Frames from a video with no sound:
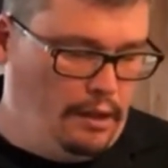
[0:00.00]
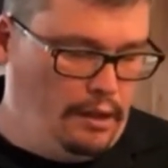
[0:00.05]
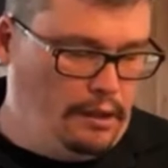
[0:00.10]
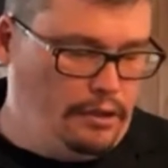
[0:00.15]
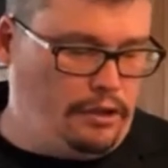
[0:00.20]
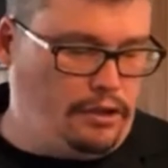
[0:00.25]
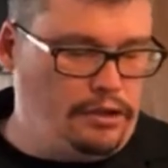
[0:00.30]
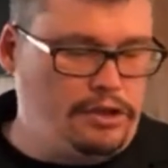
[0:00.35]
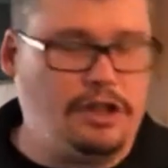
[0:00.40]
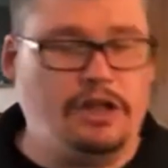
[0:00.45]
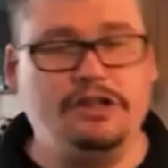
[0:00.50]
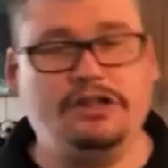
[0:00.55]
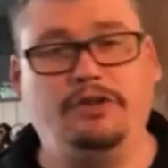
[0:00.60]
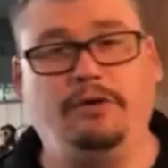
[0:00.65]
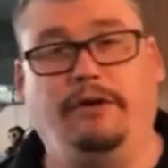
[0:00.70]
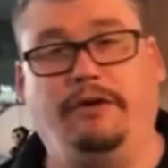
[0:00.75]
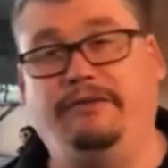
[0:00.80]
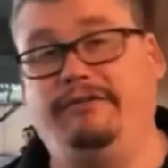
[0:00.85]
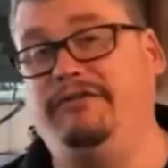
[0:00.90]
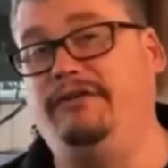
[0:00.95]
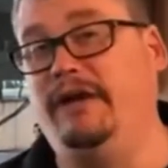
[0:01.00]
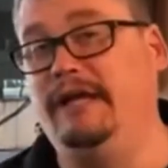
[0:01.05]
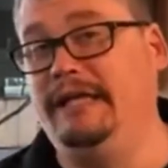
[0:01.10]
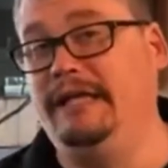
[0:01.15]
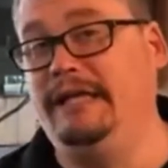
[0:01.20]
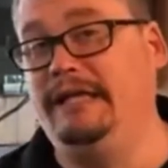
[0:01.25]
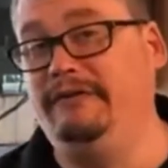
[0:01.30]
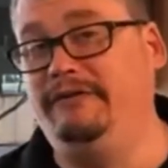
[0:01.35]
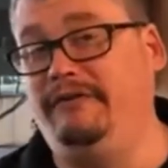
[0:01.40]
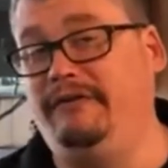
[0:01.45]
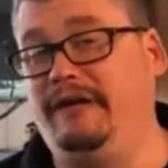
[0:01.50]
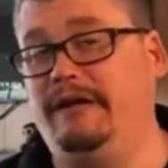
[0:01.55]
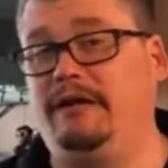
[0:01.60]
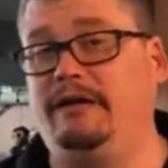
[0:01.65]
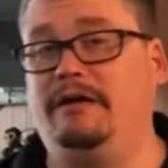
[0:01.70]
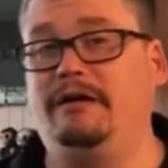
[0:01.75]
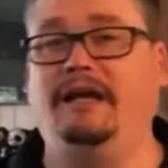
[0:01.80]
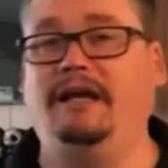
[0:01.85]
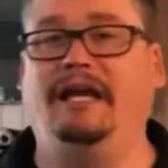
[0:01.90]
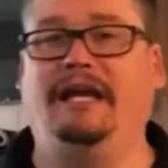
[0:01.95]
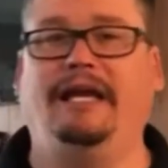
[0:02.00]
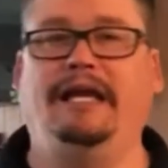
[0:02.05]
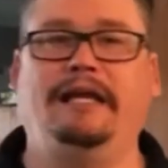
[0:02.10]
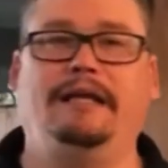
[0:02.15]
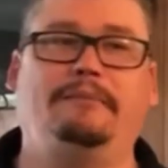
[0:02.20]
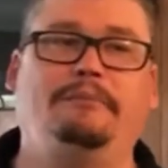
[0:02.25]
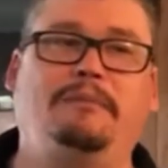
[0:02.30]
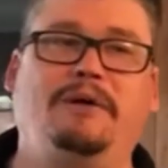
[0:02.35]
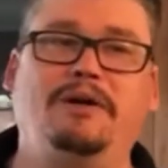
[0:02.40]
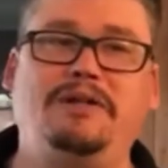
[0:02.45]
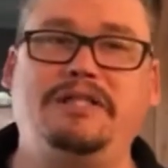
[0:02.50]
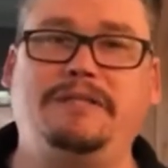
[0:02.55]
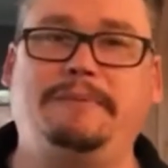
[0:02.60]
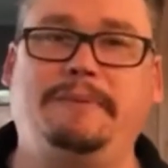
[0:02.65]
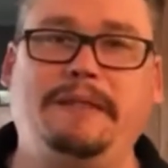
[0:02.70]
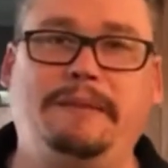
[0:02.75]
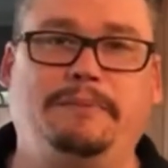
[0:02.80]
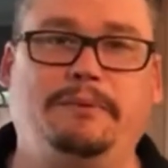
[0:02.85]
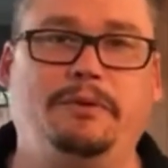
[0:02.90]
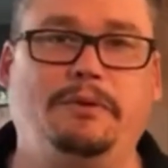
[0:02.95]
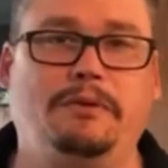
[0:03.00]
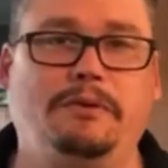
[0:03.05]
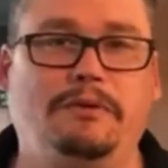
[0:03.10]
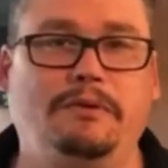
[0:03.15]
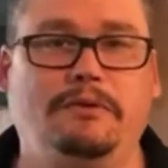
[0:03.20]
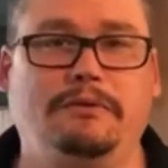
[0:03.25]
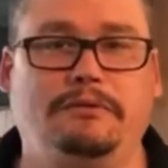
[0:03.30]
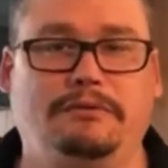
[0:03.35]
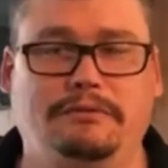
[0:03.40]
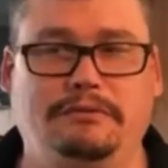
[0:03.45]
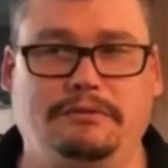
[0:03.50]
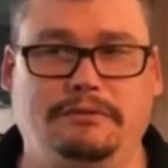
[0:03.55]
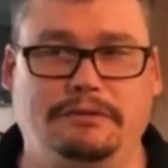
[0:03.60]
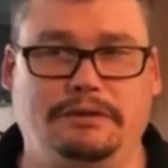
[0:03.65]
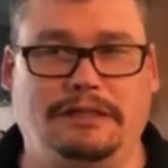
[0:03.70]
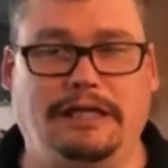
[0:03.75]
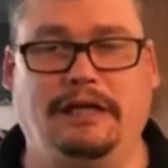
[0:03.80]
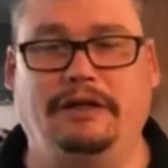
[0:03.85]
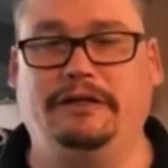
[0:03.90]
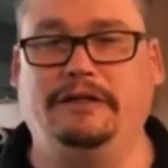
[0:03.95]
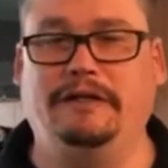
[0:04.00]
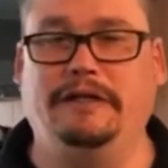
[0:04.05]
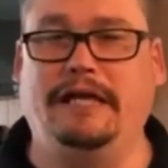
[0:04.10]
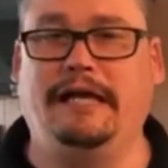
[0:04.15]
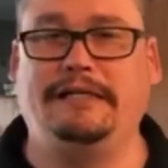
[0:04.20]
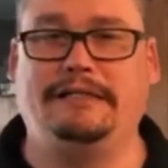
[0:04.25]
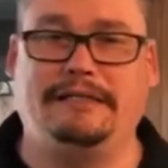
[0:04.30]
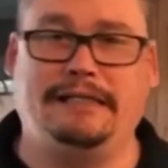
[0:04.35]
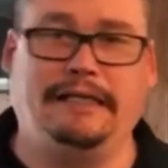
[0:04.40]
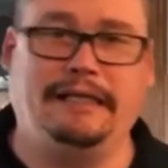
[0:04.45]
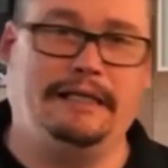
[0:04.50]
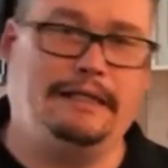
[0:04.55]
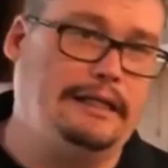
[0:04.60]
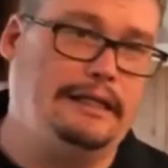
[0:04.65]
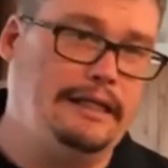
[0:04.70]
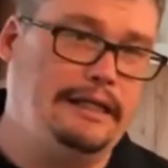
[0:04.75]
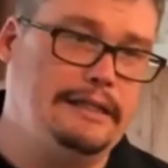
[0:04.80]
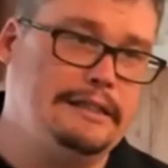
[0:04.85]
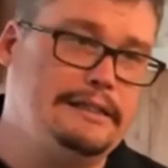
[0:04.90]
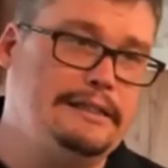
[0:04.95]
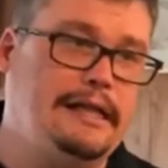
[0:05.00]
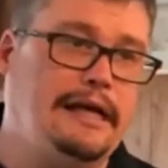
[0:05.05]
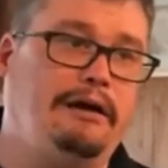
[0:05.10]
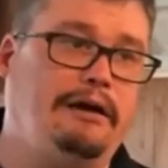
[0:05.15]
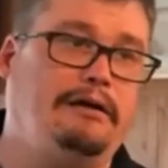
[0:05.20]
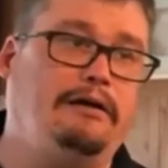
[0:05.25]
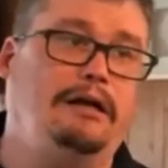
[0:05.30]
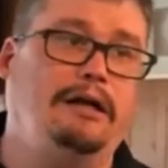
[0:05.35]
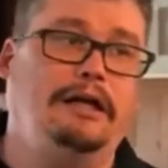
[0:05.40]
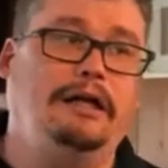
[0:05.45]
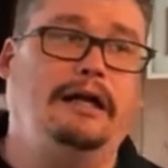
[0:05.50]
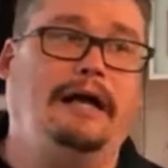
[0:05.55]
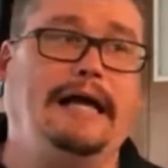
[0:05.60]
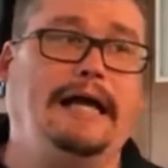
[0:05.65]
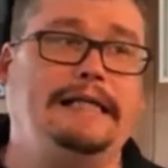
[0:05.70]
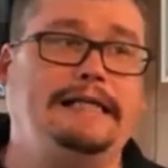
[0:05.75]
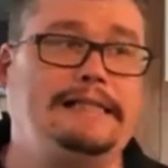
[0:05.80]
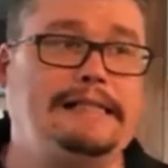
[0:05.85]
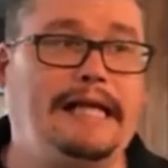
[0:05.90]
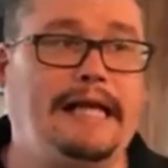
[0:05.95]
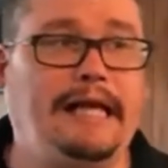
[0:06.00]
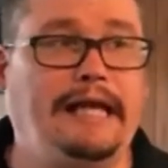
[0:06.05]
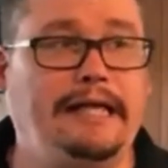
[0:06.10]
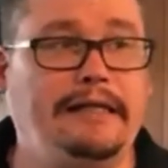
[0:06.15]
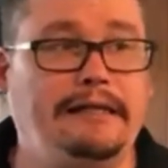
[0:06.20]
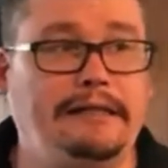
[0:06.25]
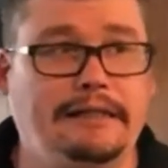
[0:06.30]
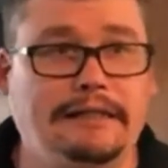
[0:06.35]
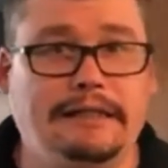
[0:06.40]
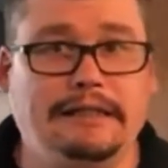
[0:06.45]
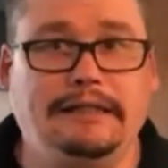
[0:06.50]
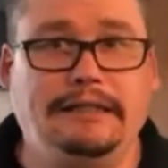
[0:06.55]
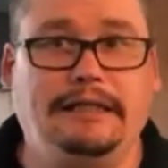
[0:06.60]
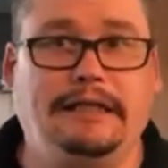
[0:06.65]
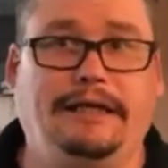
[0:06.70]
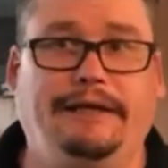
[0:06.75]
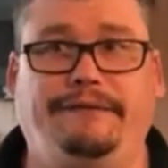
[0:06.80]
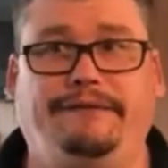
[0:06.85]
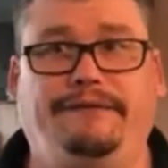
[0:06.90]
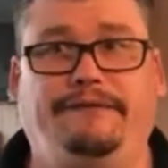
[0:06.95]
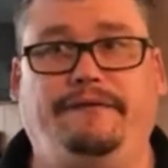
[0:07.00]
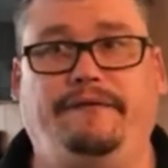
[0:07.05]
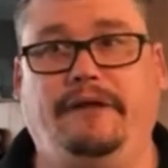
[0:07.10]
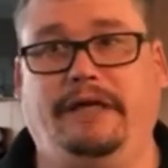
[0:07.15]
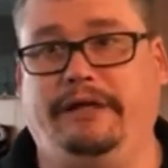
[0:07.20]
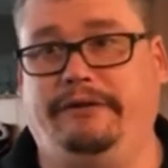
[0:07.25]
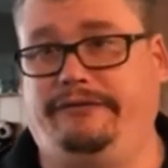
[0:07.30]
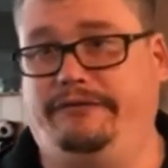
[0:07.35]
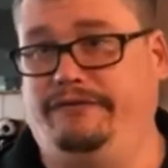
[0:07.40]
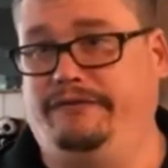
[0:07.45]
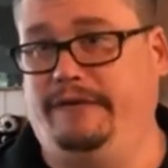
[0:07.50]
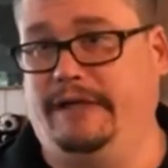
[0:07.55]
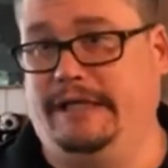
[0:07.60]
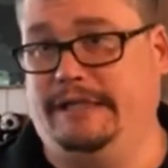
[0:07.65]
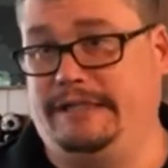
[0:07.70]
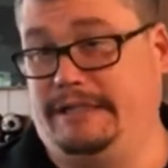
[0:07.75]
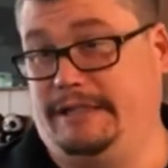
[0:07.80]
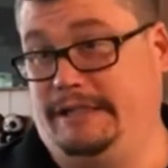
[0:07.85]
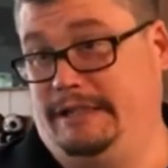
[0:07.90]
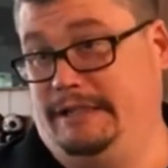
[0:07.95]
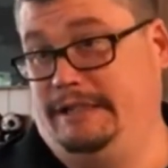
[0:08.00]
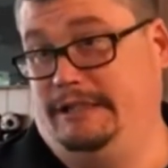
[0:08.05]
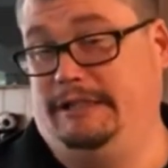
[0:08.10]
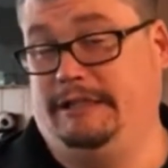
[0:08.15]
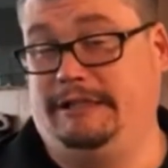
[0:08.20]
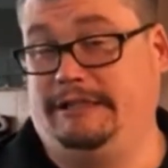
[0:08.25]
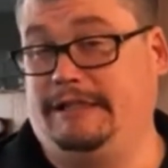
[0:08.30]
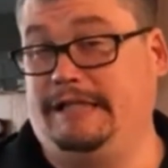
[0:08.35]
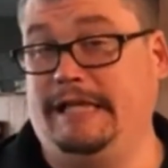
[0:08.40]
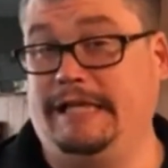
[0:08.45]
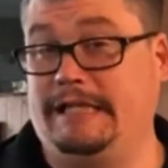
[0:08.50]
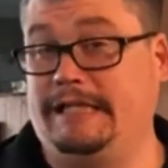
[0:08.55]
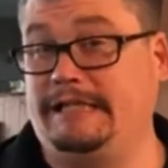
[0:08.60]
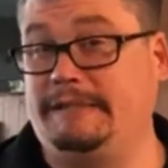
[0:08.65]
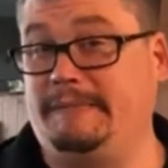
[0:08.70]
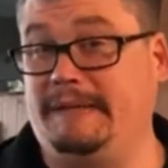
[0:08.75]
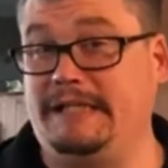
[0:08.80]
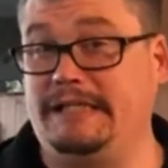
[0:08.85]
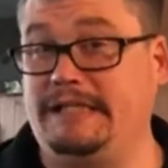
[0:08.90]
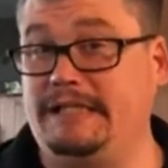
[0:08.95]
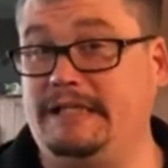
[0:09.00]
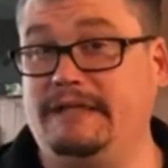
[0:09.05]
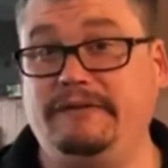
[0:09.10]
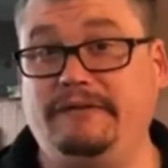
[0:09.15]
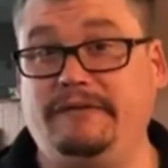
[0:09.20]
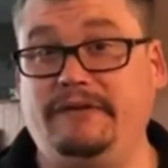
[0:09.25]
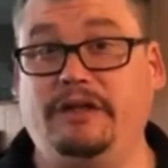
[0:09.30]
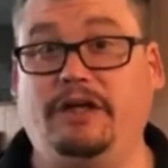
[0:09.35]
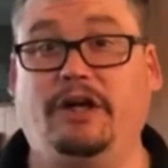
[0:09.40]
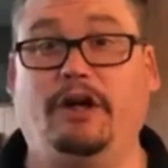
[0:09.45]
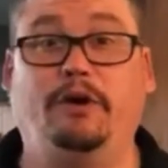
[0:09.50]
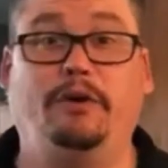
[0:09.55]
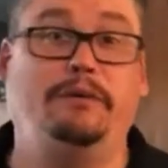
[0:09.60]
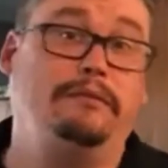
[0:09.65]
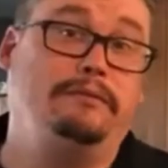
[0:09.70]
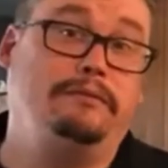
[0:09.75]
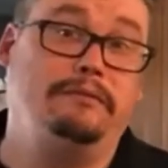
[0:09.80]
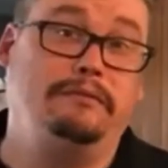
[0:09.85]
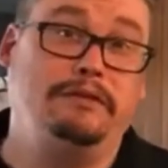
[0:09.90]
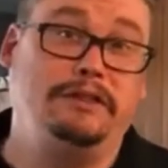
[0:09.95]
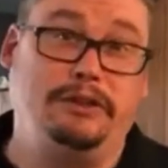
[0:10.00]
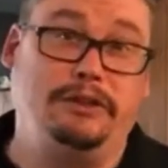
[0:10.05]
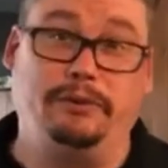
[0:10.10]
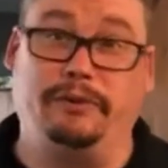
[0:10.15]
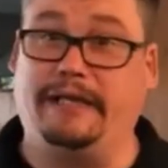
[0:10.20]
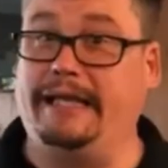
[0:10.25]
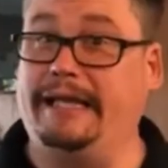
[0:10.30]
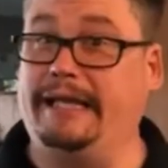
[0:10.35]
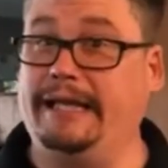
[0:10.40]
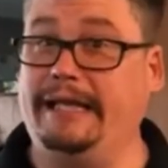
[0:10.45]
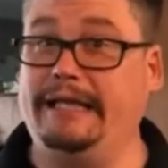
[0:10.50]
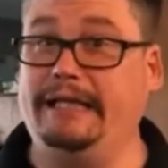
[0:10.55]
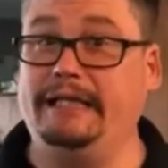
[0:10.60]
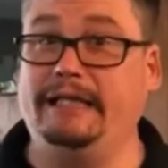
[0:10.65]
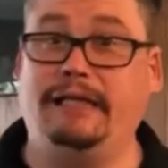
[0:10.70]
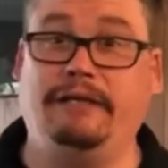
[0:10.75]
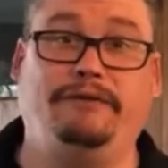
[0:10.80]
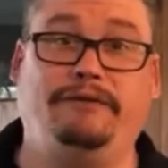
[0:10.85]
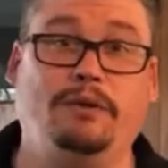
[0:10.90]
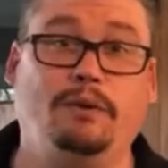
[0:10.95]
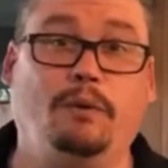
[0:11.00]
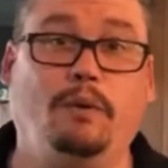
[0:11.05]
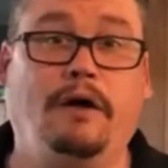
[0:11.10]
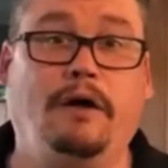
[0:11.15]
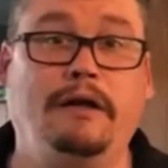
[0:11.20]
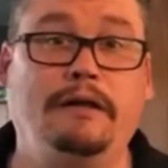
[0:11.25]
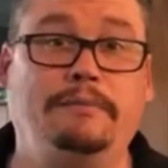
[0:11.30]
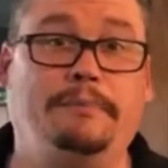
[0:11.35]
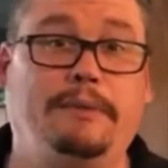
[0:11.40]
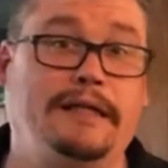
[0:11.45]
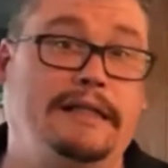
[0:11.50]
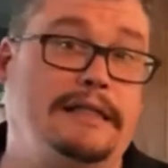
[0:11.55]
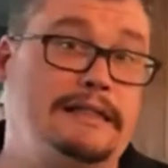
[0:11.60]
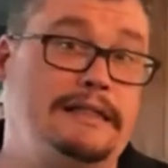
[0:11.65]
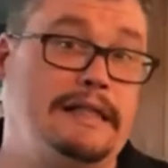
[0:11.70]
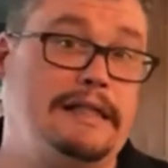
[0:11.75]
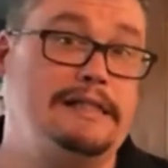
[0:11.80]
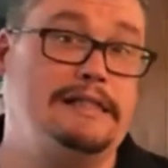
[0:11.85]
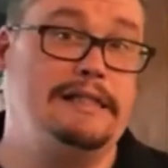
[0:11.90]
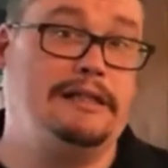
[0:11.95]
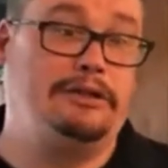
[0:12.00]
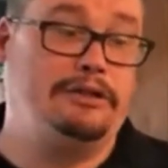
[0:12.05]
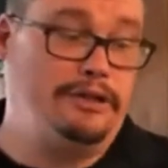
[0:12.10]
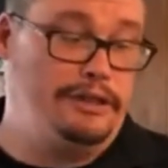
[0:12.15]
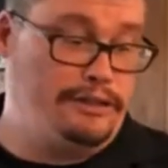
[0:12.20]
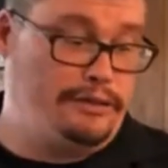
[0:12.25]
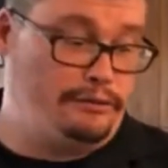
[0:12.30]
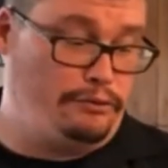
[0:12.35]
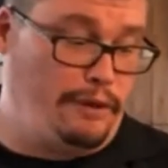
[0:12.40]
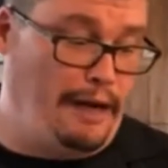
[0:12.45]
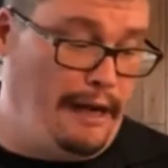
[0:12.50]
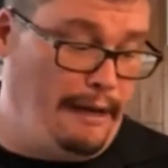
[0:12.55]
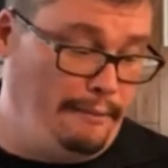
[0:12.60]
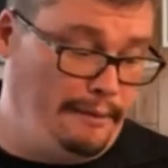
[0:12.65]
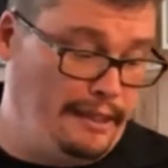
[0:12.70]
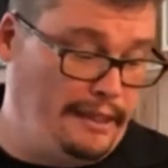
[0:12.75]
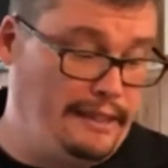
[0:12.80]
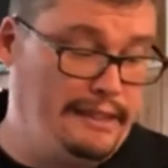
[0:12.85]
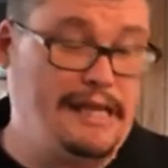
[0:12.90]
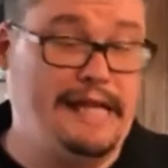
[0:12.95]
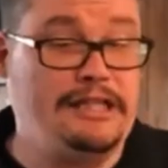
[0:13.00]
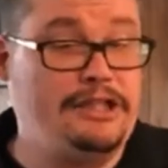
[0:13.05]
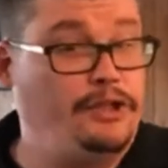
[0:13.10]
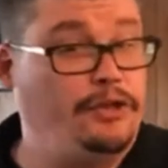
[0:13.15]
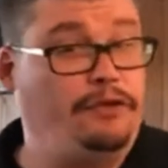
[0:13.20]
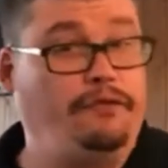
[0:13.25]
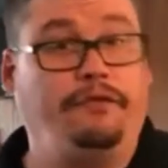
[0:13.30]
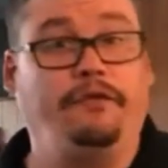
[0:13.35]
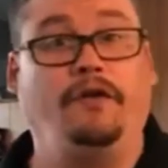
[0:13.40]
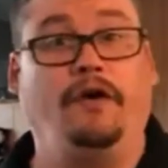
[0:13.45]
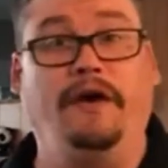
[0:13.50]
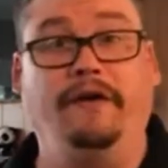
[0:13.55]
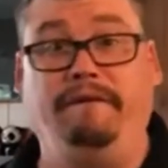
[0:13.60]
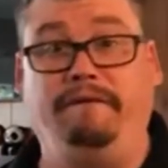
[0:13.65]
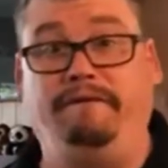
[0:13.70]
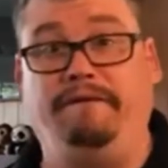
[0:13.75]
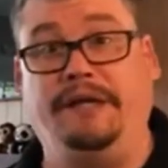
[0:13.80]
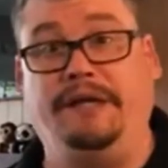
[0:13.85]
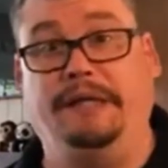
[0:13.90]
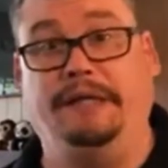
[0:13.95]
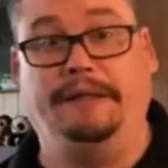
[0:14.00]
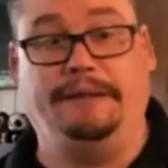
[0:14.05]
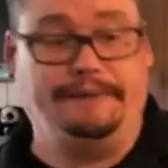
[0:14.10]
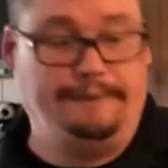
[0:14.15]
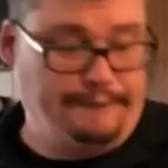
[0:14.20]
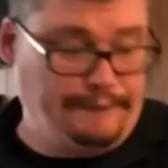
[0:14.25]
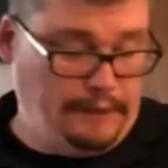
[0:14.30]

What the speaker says: There's also a front end feeder, and most people tell you not to get these. Now, I say if it's inexpensive, you can get it if you want, but it does increase robbing, and that's your front feeder.